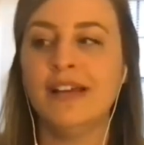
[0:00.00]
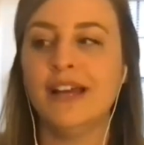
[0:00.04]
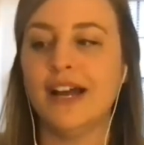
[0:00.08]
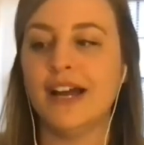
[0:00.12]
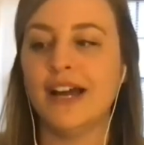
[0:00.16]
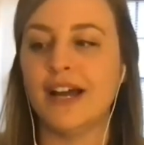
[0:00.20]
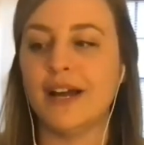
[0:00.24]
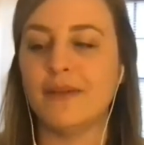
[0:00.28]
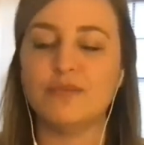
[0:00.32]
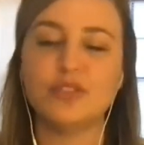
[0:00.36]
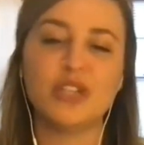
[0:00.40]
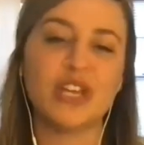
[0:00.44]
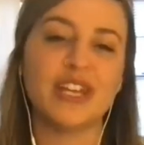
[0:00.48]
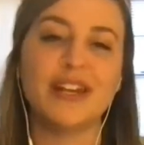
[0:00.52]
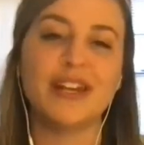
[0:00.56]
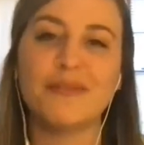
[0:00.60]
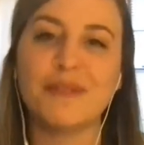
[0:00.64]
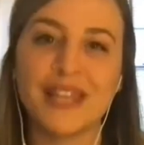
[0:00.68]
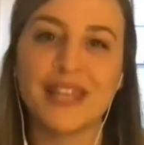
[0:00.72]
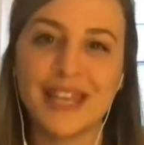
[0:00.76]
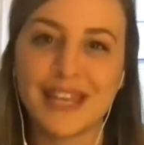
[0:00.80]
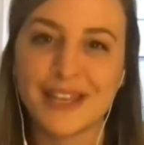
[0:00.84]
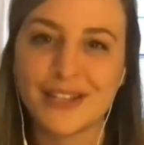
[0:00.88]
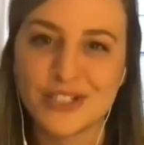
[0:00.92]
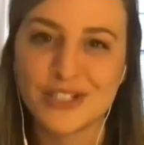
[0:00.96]
Um, she ended up
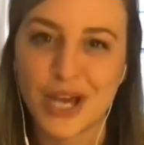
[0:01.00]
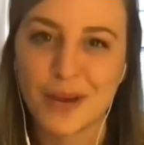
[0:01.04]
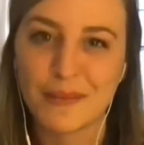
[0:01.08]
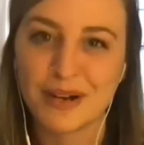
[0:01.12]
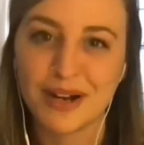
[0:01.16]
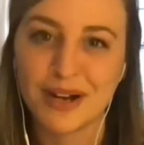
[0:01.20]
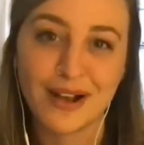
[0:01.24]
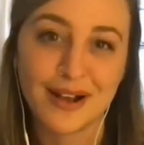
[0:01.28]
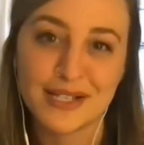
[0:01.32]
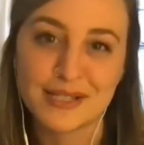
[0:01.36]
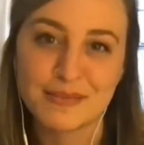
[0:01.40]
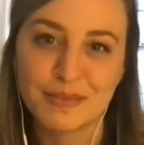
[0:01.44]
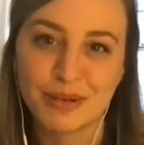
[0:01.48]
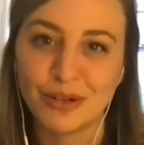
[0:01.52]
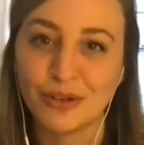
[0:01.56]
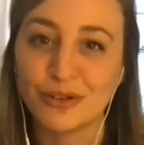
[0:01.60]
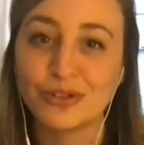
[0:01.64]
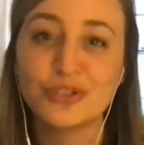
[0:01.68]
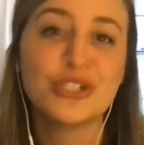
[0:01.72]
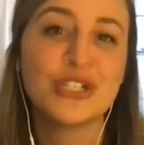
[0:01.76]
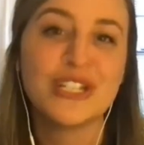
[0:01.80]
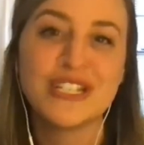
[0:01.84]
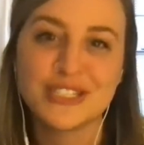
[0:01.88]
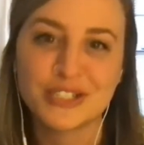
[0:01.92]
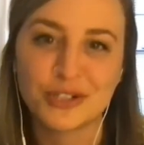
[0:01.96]
getting a job at a hospital.
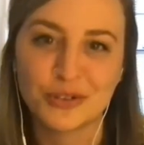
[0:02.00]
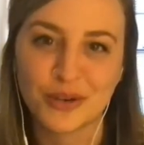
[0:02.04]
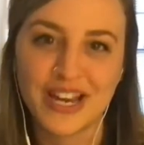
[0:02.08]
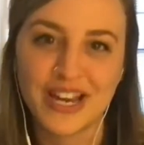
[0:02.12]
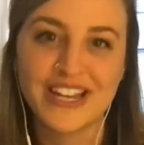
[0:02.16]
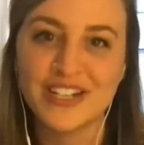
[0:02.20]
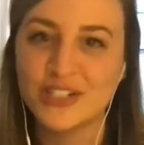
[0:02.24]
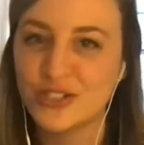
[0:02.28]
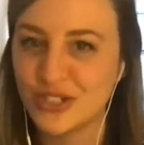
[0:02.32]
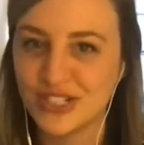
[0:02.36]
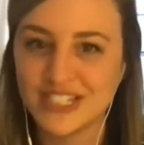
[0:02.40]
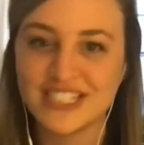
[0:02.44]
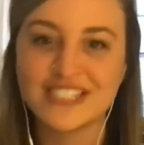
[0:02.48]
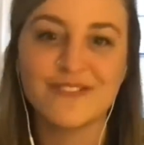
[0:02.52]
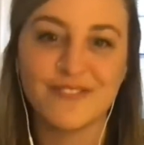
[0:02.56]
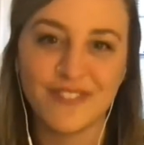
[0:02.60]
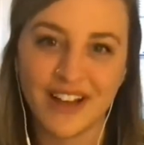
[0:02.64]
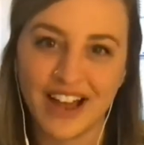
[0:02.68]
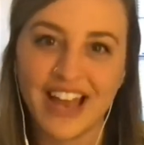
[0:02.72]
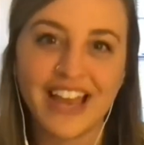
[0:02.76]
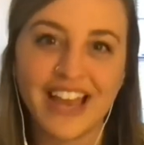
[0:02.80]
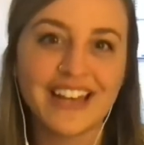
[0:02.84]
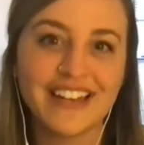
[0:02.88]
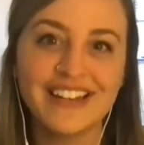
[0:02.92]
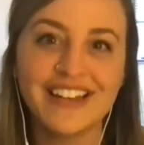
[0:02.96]
She's great. She's
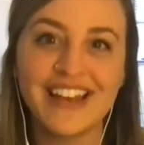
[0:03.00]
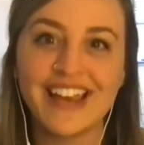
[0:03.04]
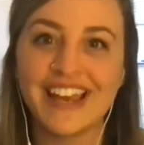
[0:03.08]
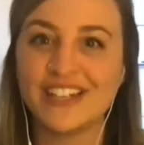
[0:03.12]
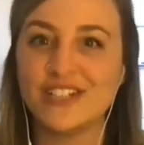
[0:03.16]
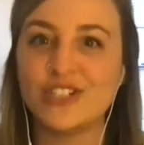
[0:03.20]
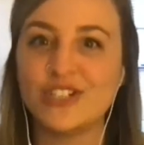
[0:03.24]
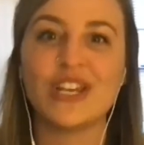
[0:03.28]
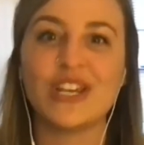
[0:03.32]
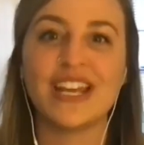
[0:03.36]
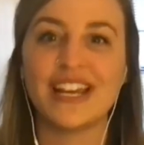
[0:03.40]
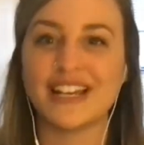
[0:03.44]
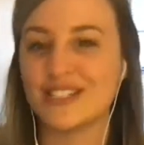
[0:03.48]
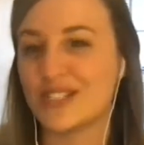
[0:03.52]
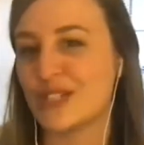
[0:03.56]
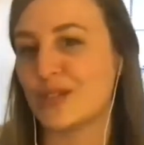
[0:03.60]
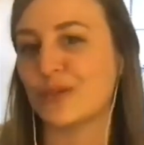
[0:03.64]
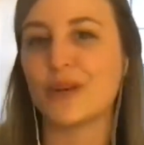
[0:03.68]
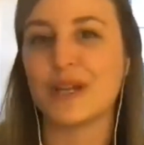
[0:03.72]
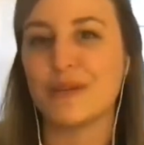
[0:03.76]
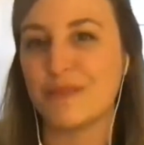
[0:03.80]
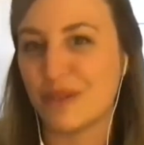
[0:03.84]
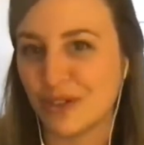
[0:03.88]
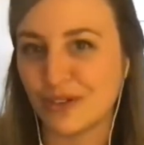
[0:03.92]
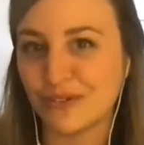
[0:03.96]
fine. And she has yeah.
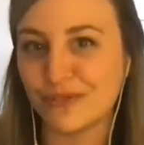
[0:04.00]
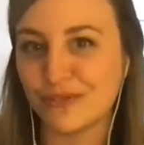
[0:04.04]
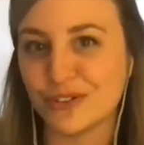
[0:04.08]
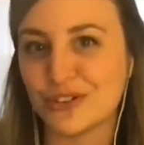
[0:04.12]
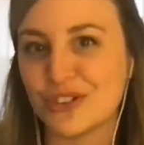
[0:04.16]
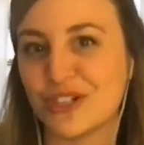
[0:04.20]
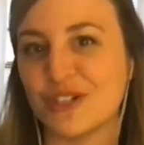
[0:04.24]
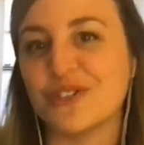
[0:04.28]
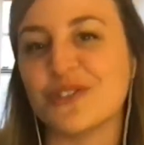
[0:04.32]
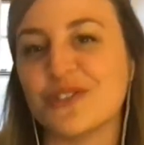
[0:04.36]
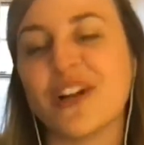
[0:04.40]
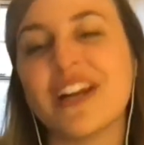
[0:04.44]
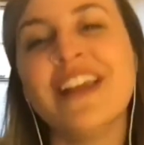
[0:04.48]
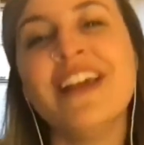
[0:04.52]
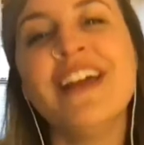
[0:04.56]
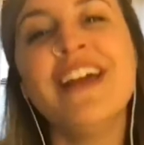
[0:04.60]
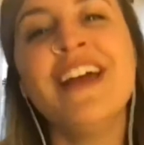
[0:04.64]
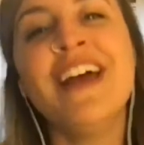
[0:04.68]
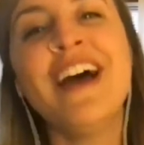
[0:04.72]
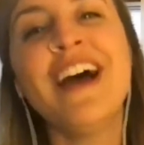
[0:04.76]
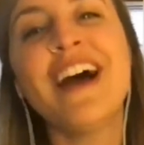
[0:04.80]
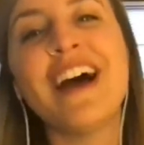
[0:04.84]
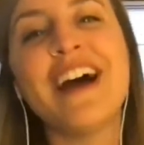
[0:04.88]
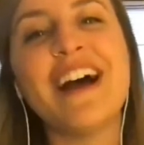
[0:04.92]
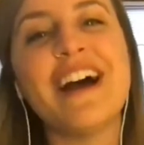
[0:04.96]
three beautiful children
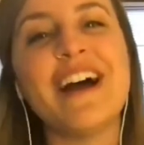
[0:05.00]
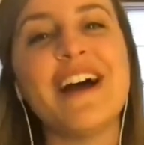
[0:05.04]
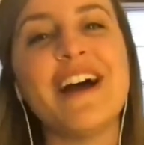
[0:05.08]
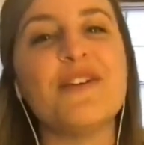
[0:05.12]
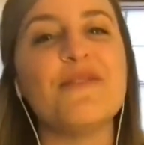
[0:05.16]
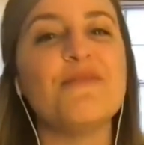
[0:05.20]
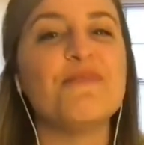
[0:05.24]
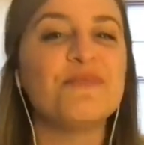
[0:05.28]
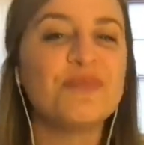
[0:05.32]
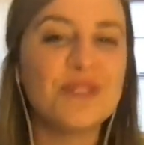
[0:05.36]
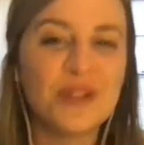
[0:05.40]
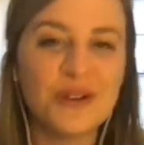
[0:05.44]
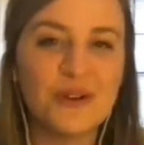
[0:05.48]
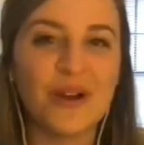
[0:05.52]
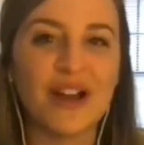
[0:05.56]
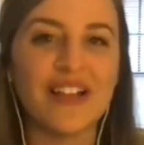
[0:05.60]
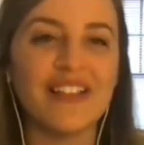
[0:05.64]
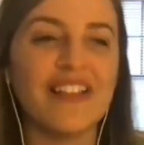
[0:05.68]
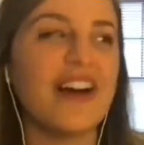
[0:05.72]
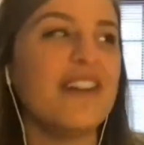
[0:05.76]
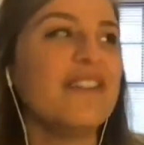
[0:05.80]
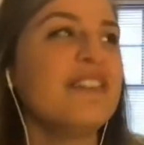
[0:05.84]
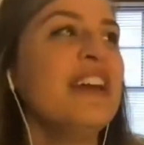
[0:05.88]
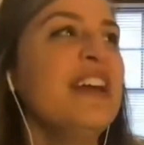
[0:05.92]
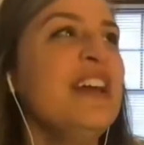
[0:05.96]
um, who I
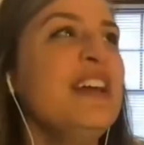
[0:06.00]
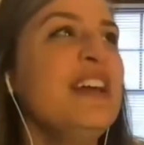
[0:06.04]
love.